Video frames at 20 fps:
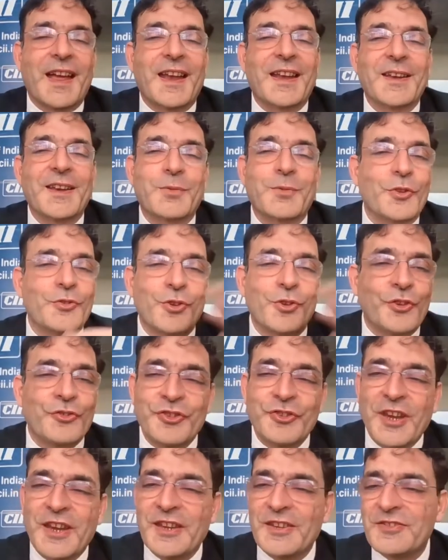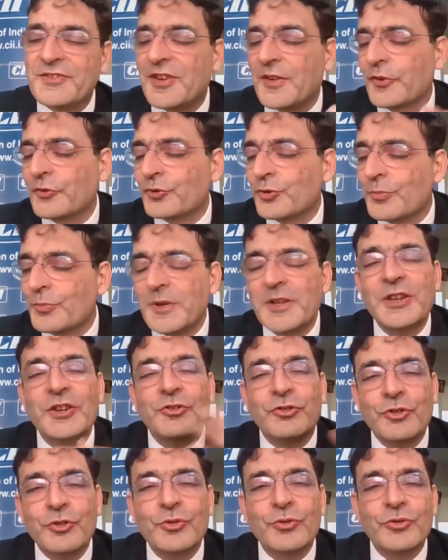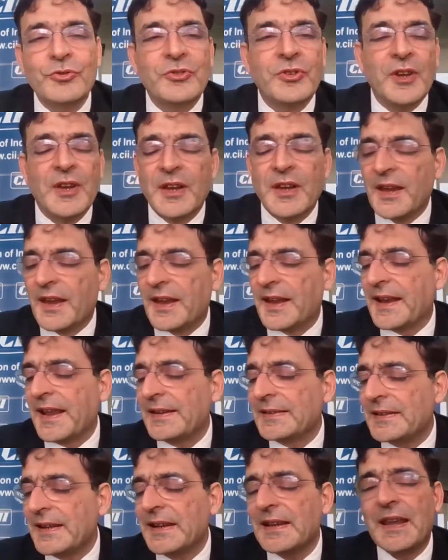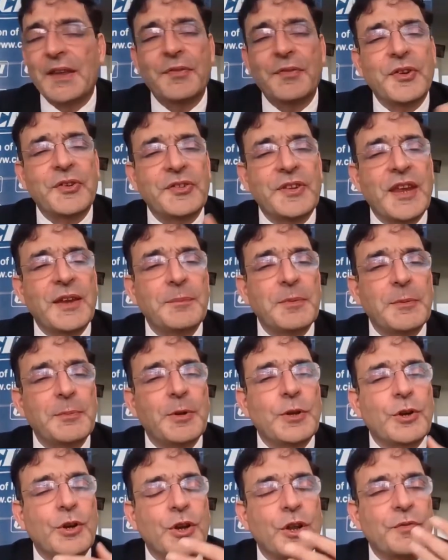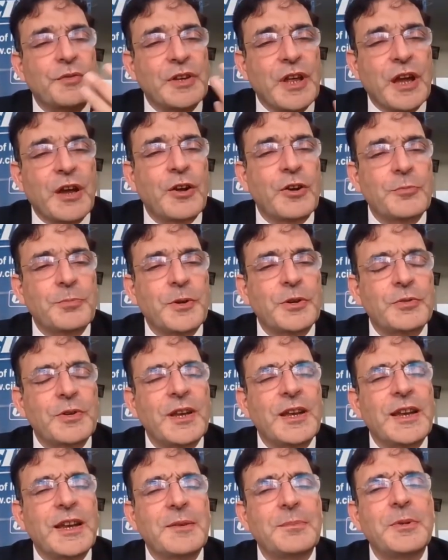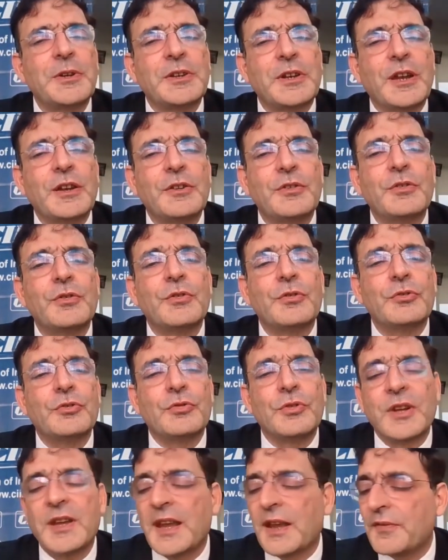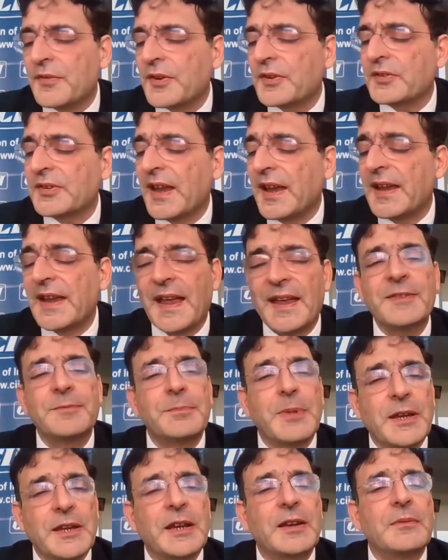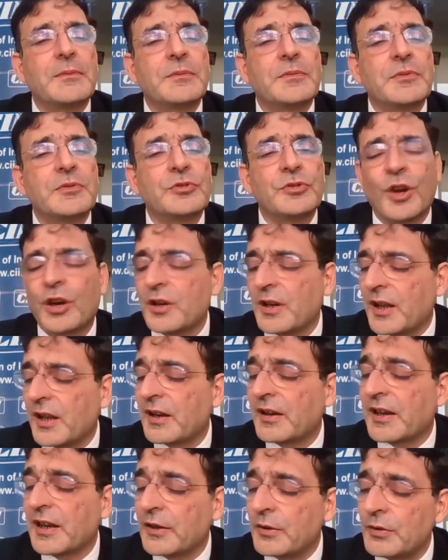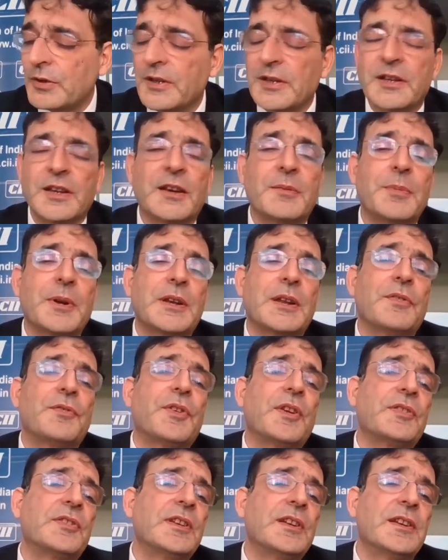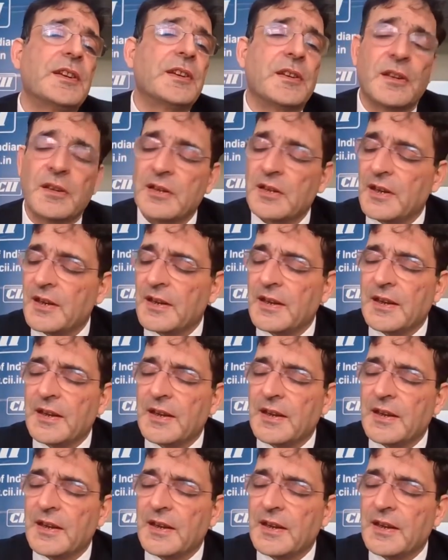and it was not changed. There were so many issues. And I think FSI, people, a lot of doubt. But today, let me tell you, today FSI has become not a regulator, but a facilitator.